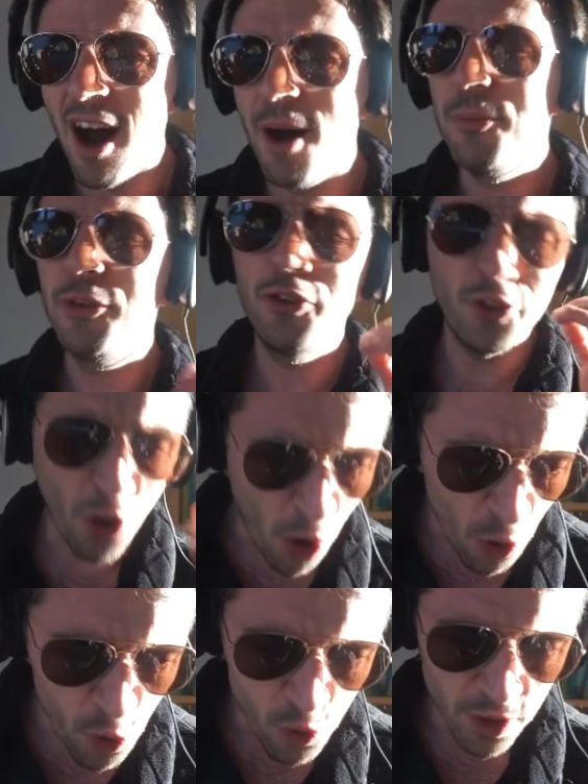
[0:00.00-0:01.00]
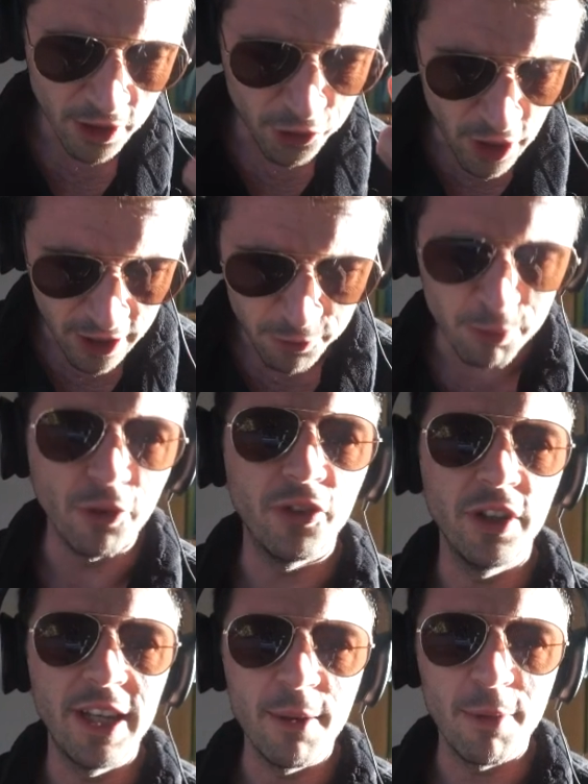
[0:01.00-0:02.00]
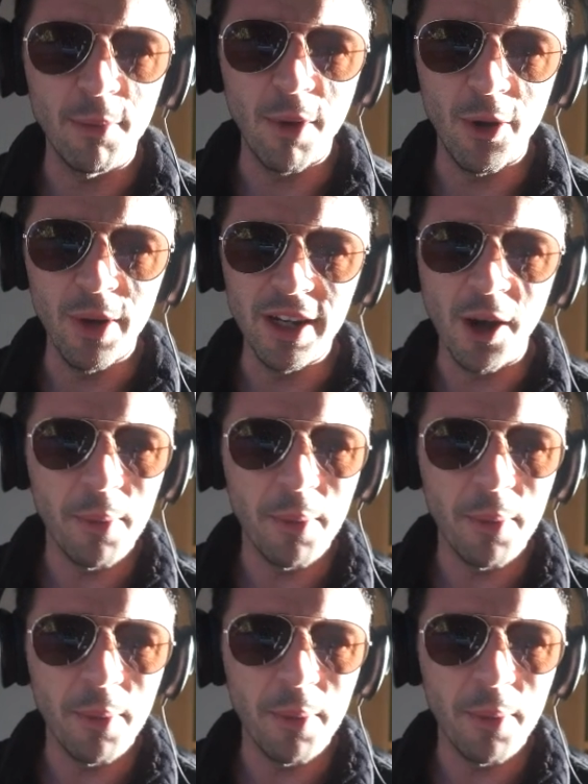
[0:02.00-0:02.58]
I'm so desperate to get promoted.